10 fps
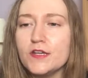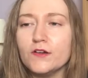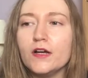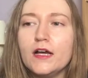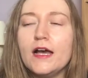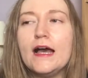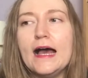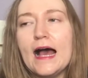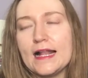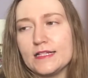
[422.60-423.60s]
do,
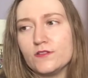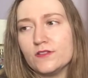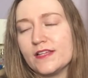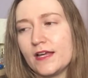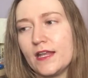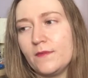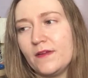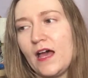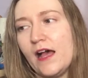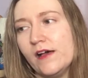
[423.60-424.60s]
and it's also going to
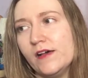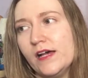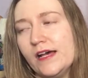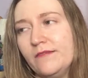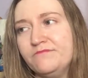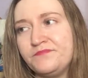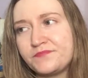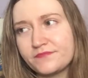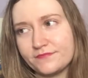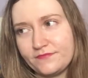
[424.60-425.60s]
be her, um,
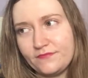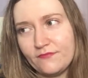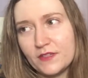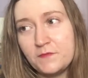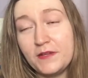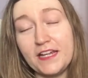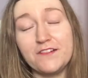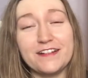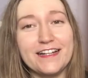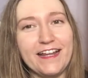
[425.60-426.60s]
be a
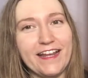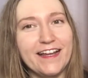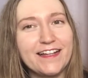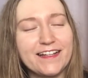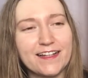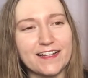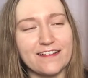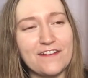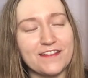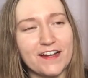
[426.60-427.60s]
really
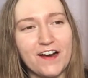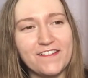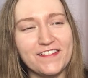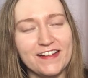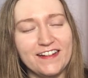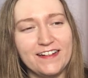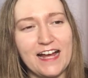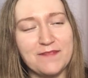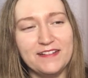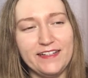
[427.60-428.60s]
graphic horror,
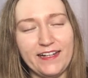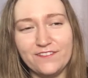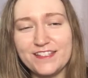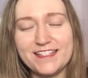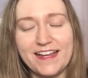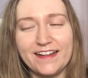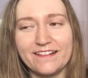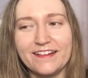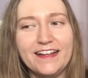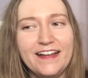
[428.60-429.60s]
I believe,
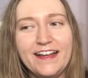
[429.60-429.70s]
so